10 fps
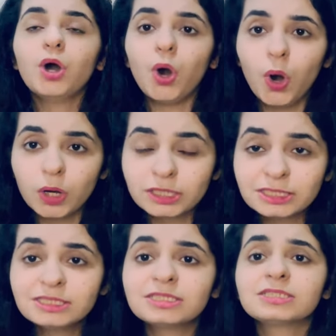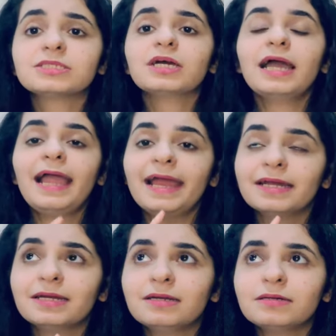August,
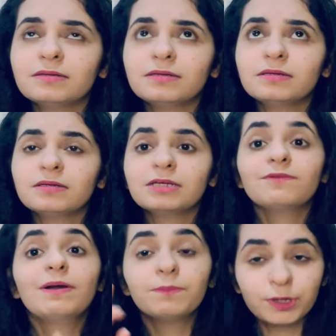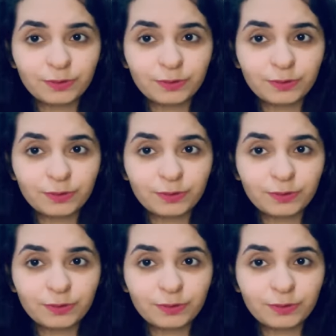and November